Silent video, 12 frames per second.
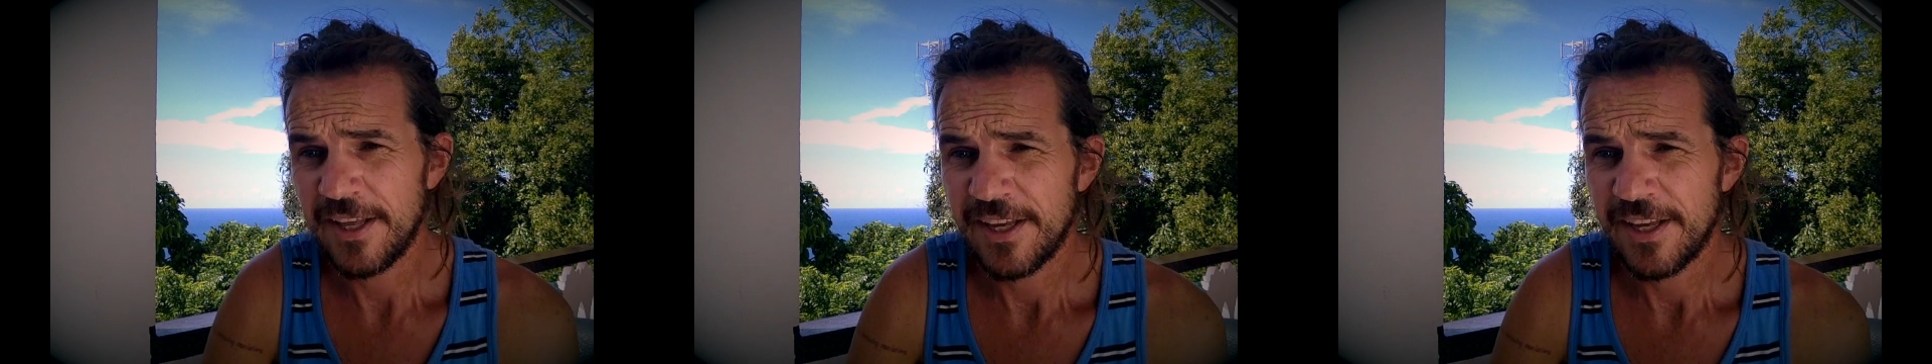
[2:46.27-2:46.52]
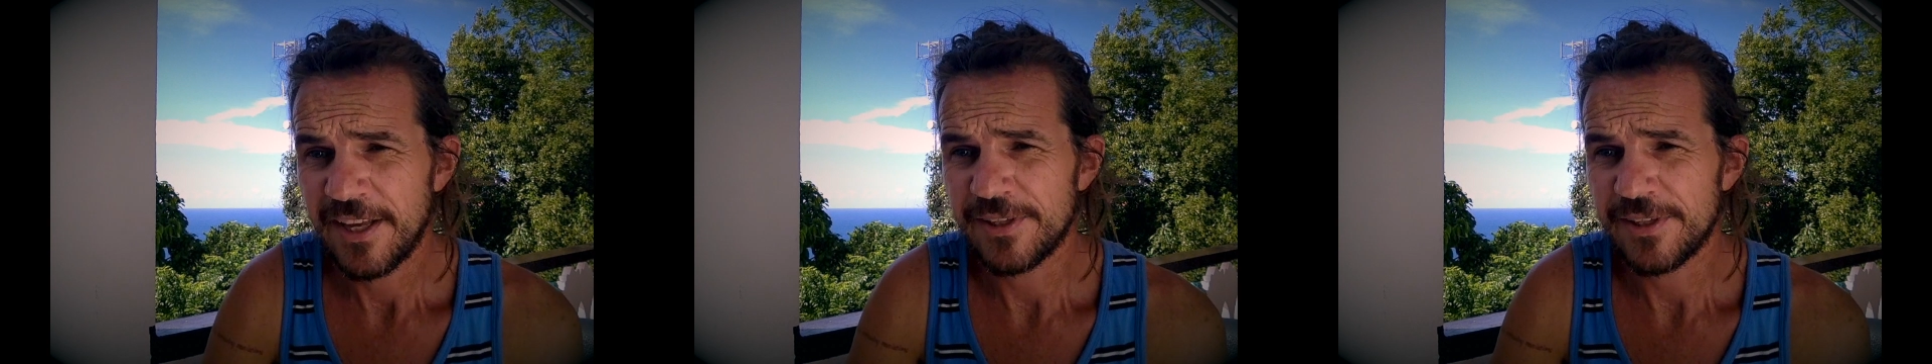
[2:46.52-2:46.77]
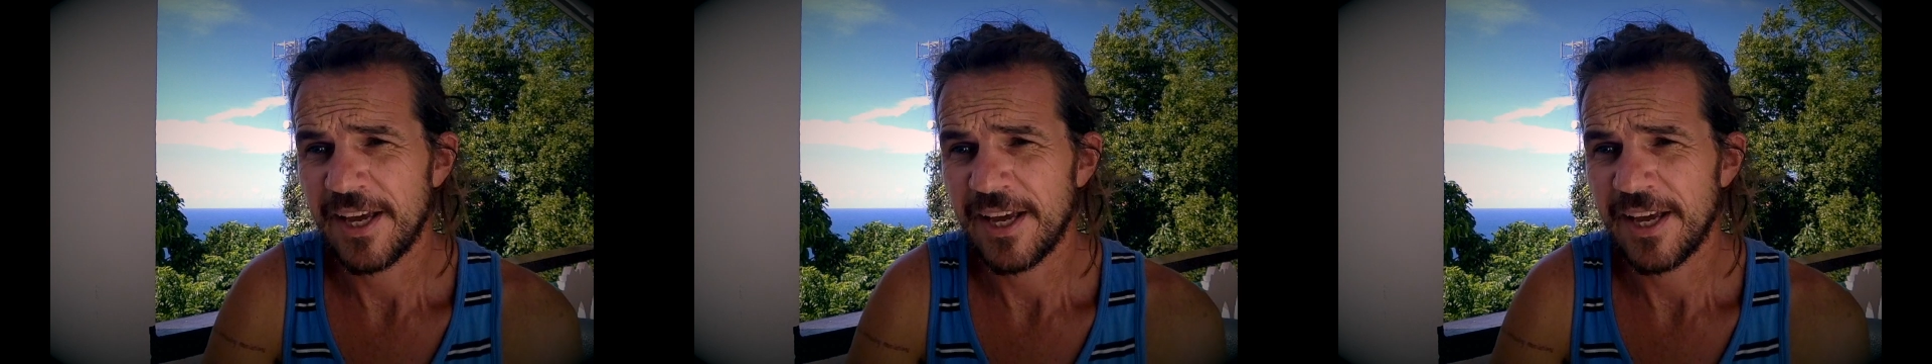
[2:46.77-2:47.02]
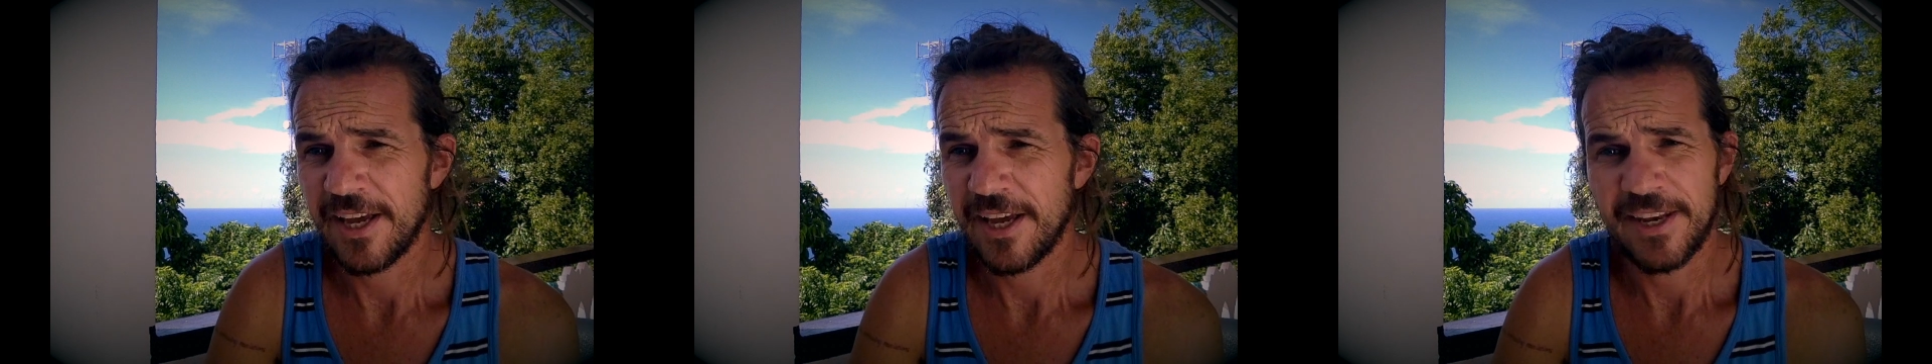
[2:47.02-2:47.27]
you can get
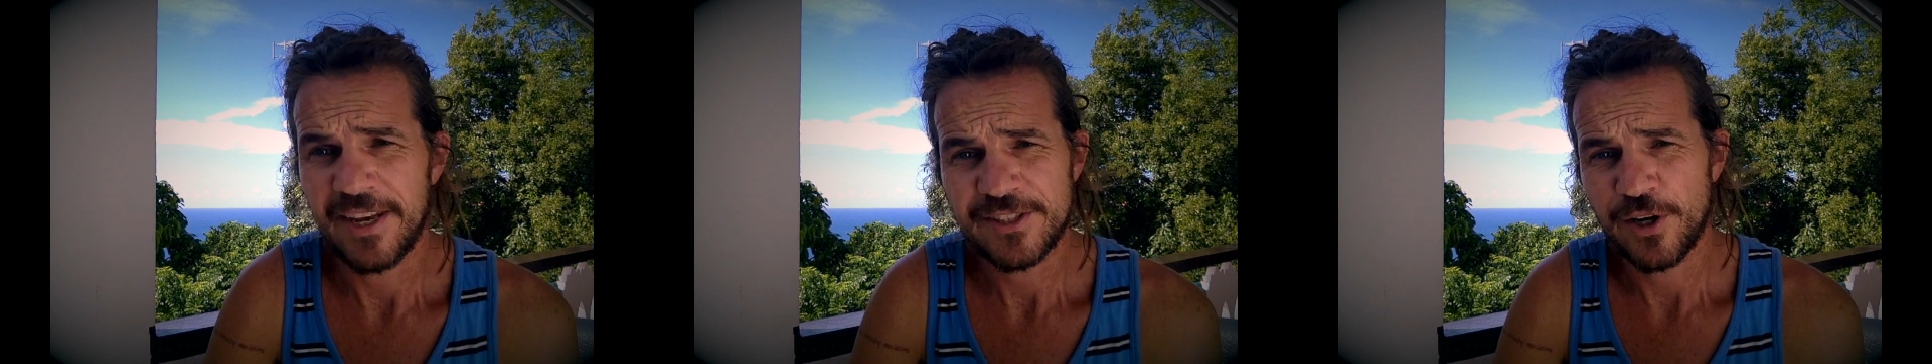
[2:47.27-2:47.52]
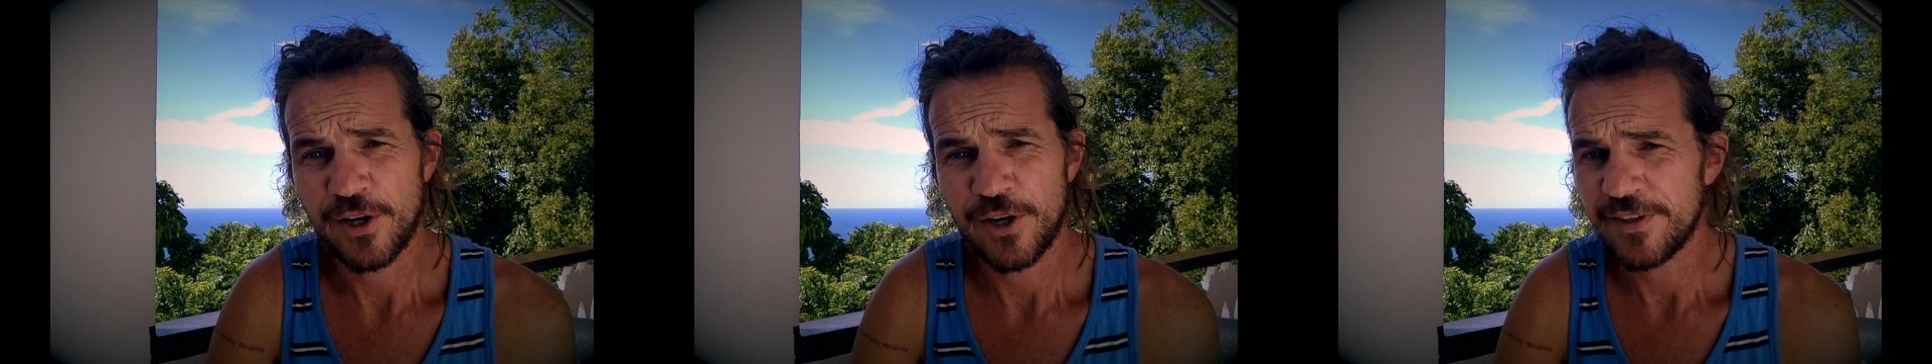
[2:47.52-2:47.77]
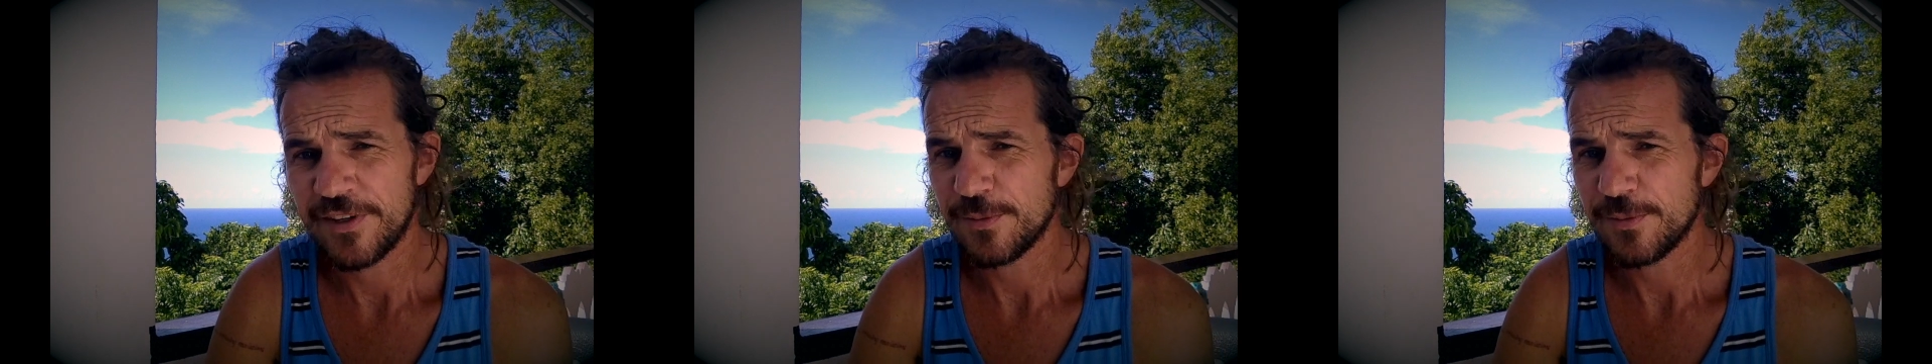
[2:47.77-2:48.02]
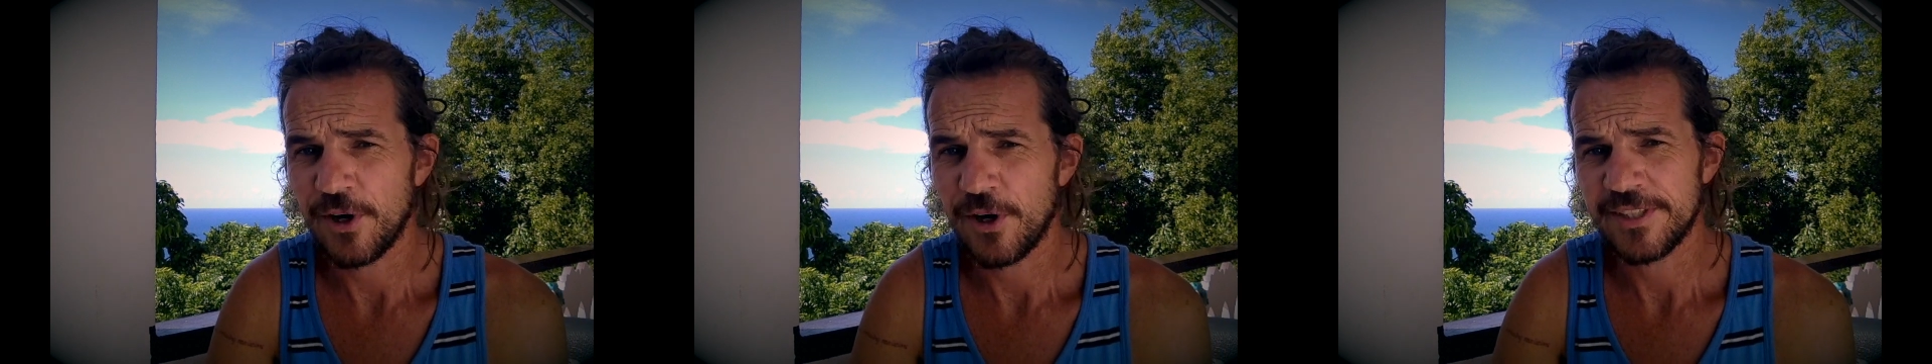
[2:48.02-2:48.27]
a nice coffee and some
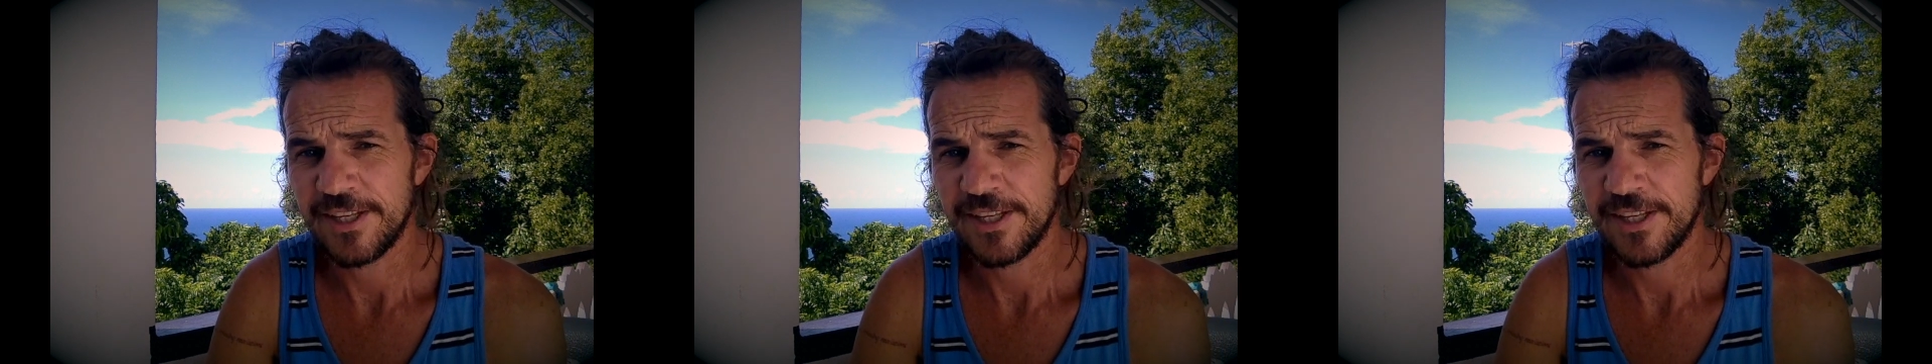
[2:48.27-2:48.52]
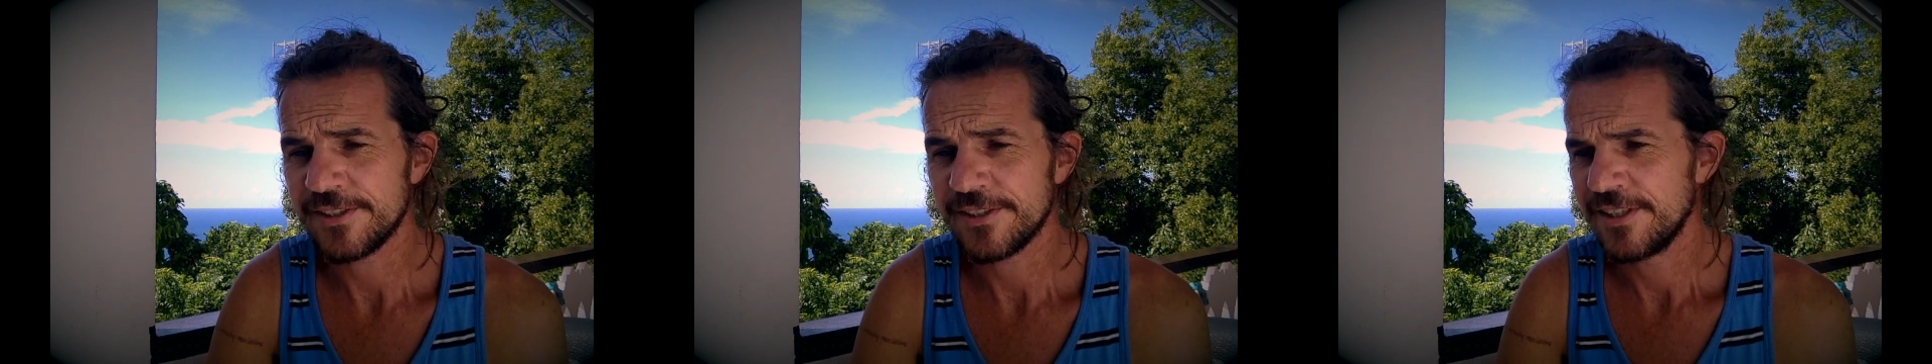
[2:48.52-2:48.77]
cocktails.